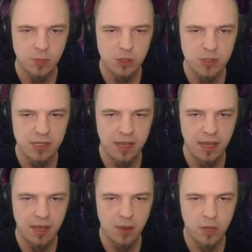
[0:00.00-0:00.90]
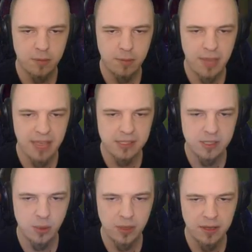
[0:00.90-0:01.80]
This was mostly a, a run
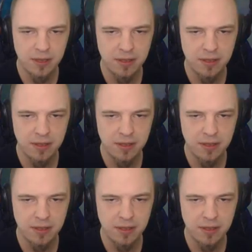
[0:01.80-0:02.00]
back so we